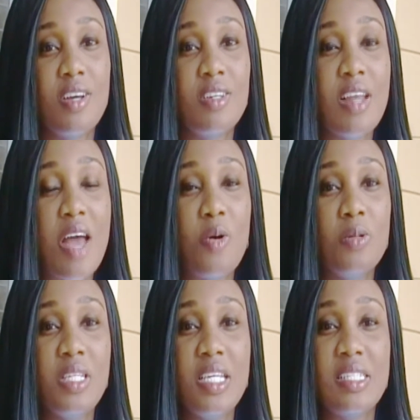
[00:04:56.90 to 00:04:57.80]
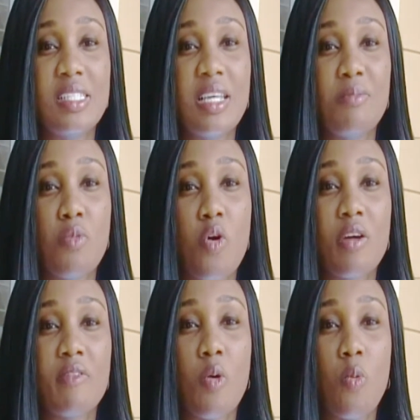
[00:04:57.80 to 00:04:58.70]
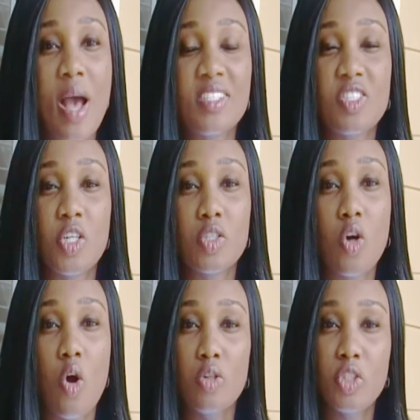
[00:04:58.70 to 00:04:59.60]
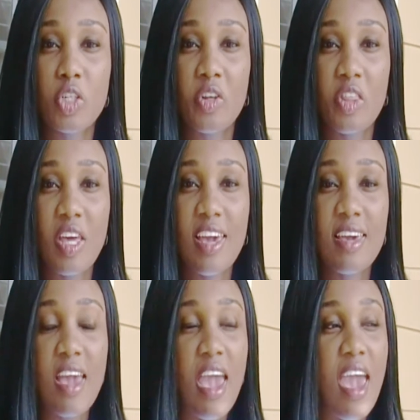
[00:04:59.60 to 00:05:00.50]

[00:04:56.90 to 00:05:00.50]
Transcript: not only is it more of a Western culture thing,